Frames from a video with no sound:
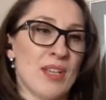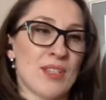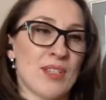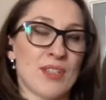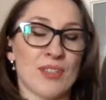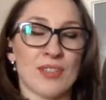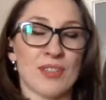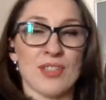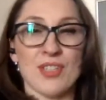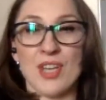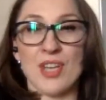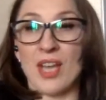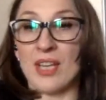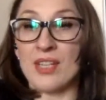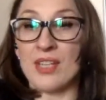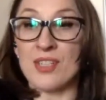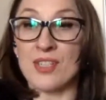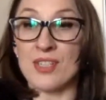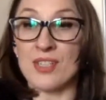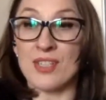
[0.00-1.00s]
certain
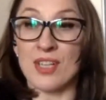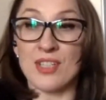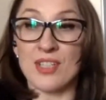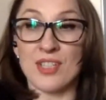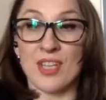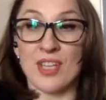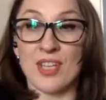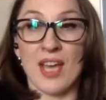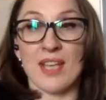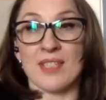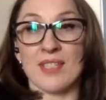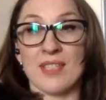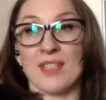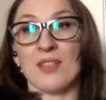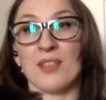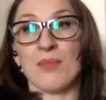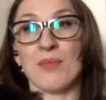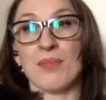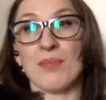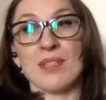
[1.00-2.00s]
challenges that she has in
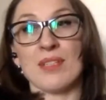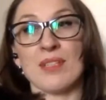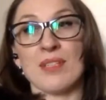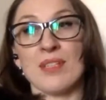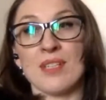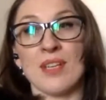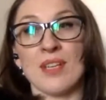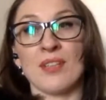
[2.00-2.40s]
her business,